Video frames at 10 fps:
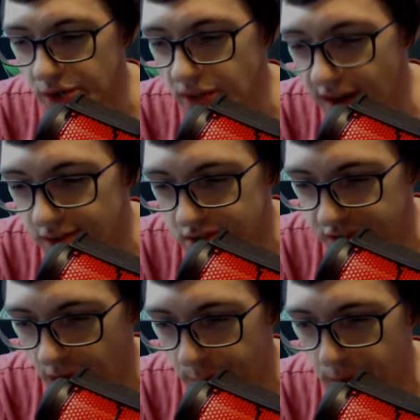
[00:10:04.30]
levels
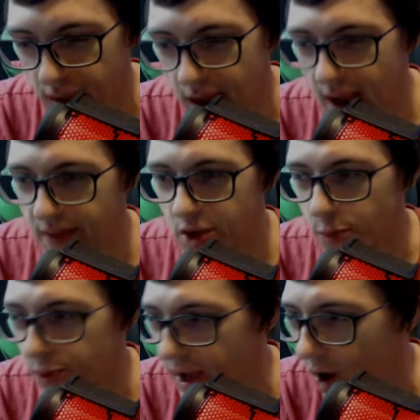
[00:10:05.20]
up, and then you
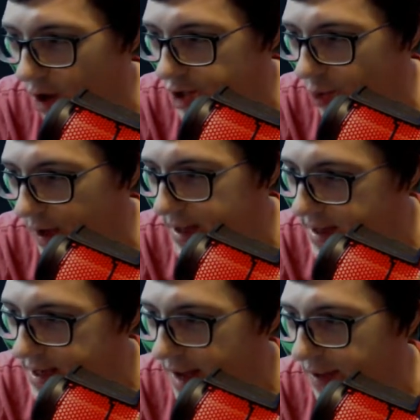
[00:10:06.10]
play Harsh
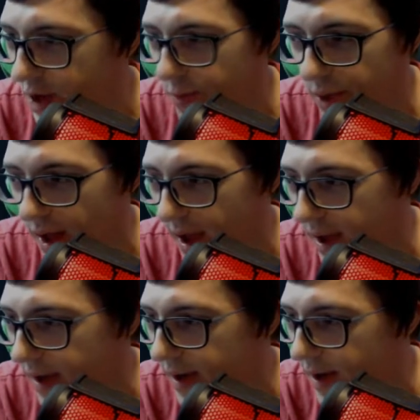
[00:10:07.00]
Winds, and then you
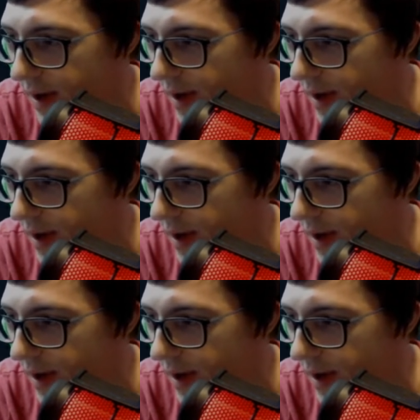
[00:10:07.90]
play